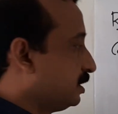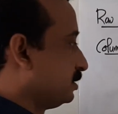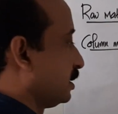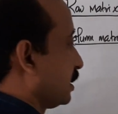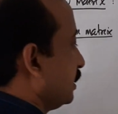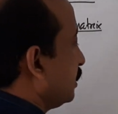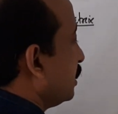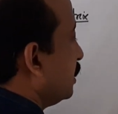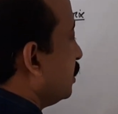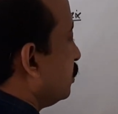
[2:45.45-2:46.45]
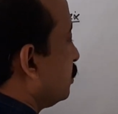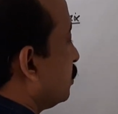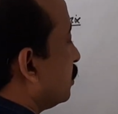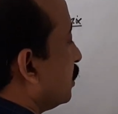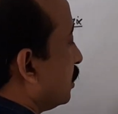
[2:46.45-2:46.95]
In second,
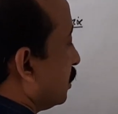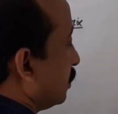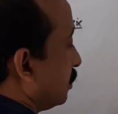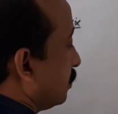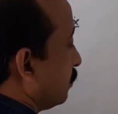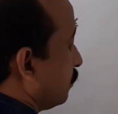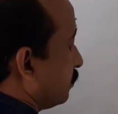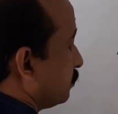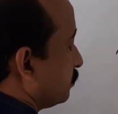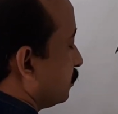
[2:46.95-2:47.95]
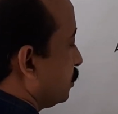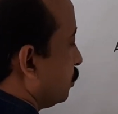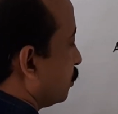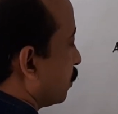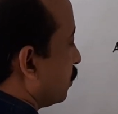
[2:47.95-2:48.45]

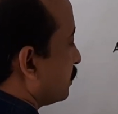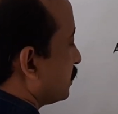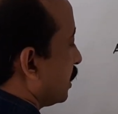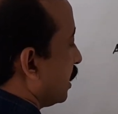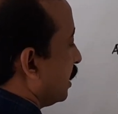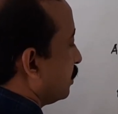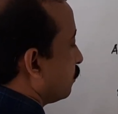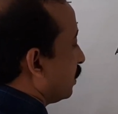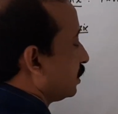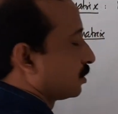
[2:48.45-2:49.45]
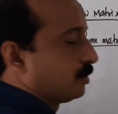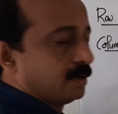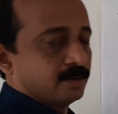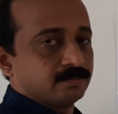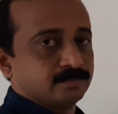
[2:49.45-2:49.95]
2 rows and 1
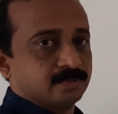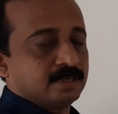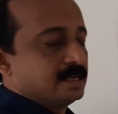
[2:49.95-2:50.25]
column.